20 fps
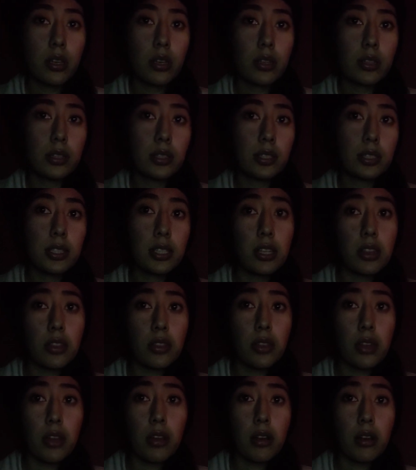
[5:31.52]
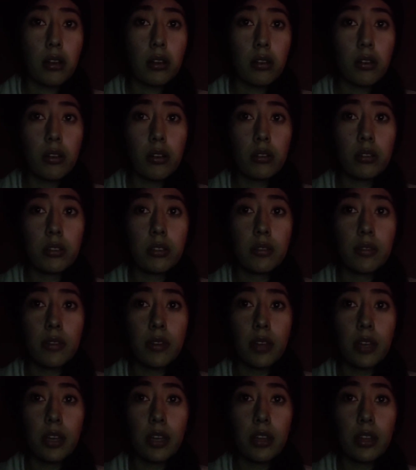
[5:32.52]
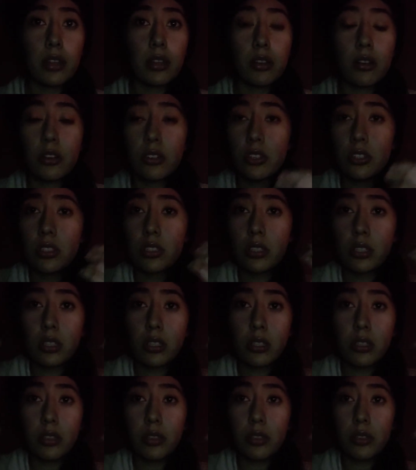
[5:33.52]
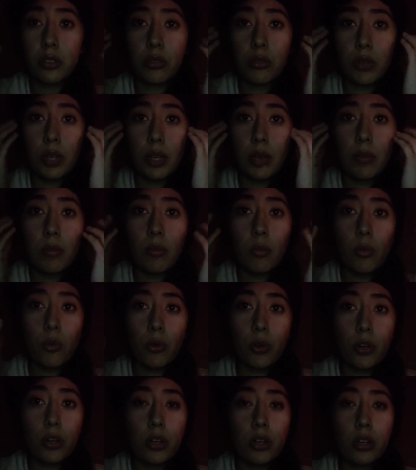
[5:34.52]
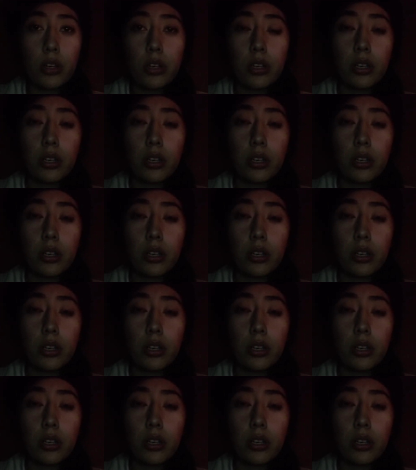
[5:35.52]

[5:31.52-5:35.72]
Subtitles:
sit there and cultivate, they're just gonna create more